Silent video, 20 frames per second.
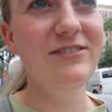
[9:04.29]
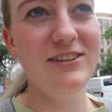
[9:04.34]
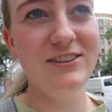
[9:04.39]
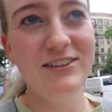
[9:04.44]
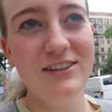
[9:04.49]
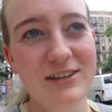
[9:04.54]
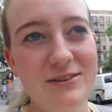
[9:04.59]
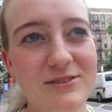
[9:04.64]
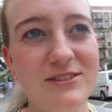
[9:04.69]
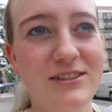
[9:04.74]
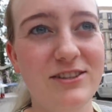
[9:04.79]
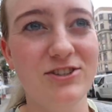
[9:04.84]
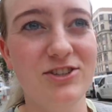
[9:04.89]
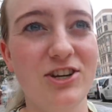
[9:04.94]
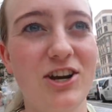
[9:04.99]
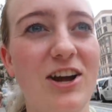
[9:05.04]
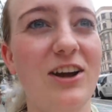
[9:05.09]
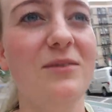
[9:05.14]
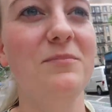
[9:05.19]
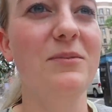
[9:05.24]
He thought he was in the
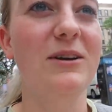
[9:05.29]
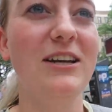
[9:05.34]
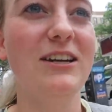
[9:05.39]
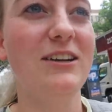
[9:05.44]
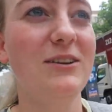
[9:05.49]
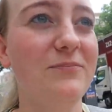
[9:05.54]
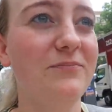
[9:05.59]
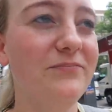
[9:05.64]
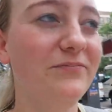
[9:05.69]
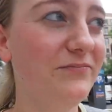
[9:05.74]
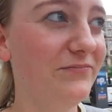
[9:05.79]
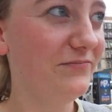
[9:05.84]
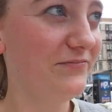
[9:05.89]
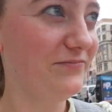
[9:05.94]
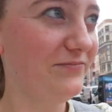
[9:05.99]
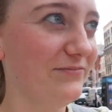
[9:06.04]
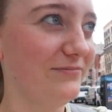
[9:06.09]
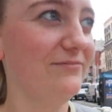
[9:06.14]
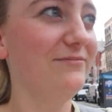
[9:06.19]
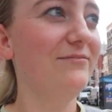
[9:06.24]
shop, but
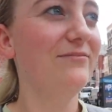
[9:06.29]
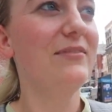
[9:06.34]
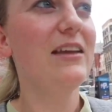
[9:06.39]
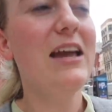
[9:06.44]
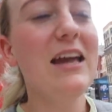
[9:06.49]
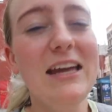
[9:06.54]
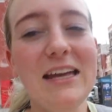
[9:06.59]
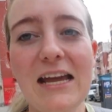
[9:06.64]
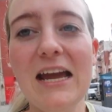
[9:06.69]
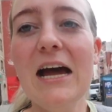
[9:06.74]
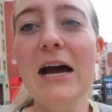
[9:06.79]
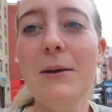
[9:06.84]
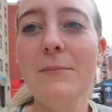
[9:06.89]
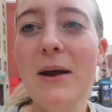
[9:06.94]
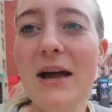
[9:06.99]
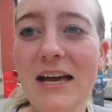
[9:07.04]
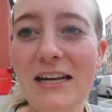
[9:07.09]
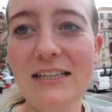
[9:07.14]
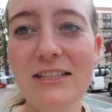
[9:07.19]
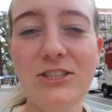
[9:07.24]
yeah, I'm
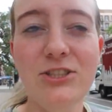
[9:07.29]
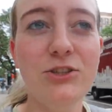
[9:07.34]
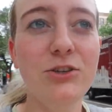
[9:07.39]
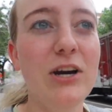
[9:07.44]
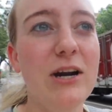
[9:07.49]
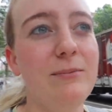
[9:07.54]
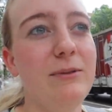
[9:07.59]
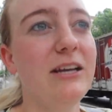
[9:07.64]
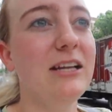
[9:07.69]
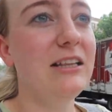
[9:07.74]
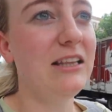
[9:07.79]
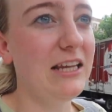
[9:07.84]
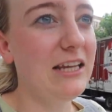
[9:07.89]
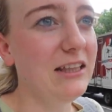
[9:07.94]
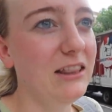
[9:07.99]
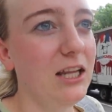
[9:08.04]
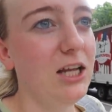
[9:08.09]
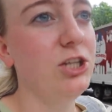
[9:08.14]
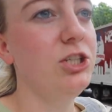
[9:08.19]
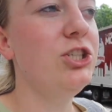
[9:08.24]
headed to grab like a
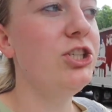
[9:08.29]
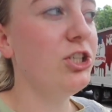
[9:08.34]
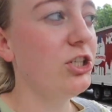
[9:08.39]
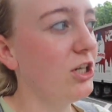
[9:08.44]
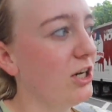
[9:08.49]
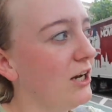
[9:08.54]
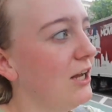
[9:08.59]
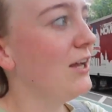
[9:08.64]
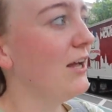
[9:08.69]
late lunch.